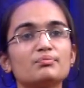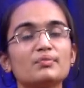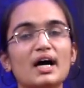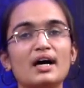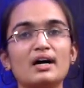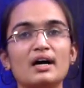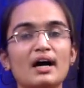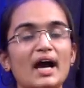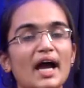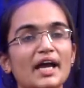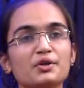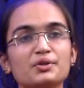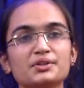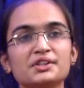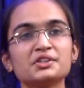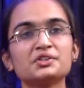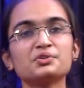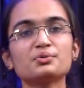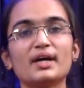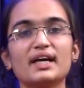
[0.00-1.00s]
I
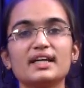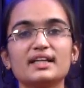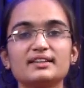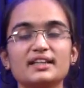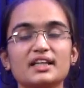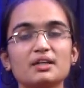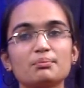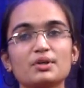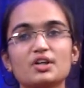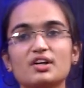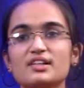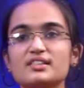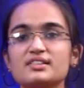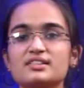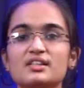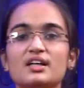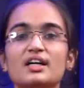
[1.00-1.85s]
couldn't do anything because